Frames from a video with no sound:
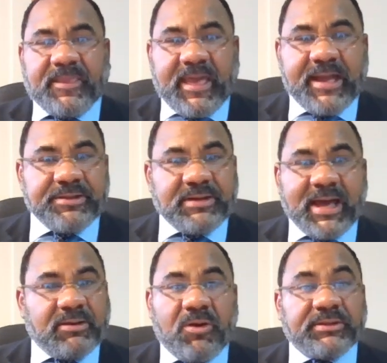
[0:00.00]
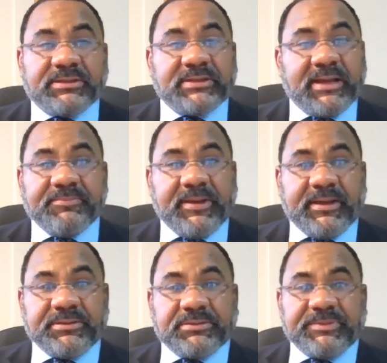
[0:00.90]
and you're not on the same
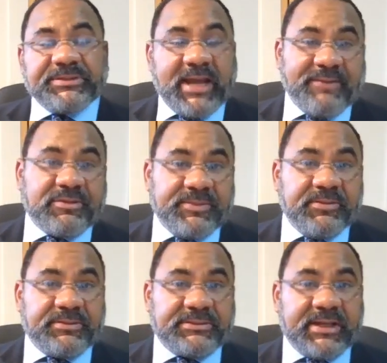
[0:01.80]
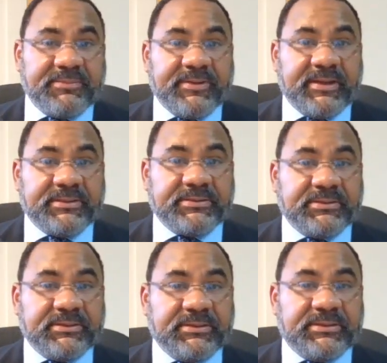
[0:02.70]
page, but you have to be on the same page.
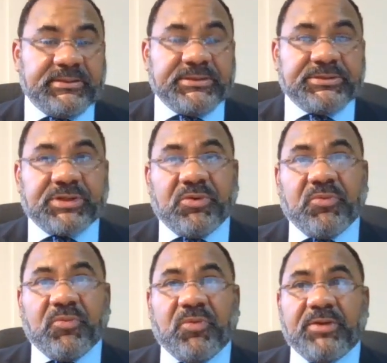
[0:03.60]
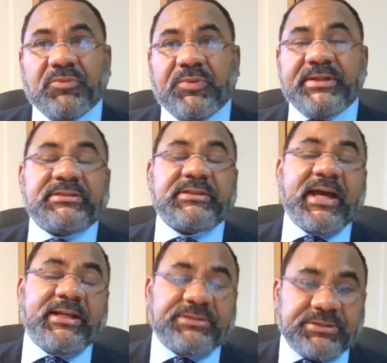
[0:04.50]
So what we
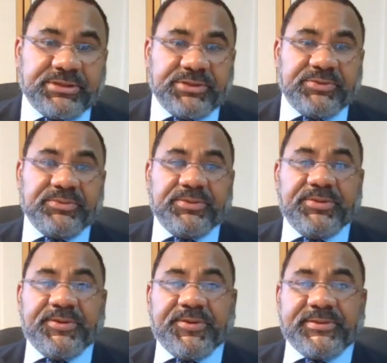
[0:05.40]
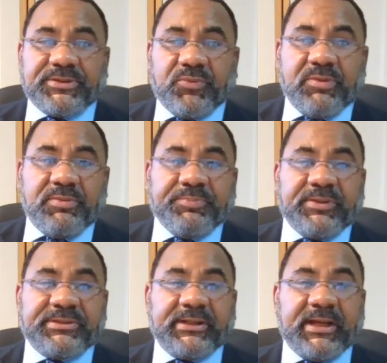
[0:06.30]
decided to do is that we would
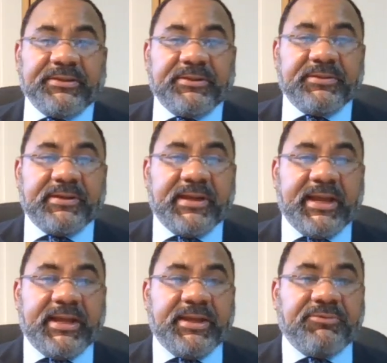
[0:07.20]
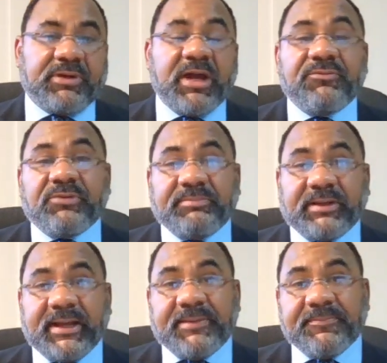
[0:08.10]
put together a recovery
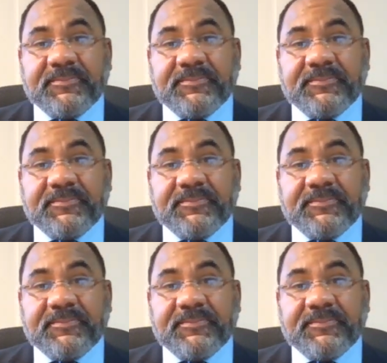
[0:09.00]
plan,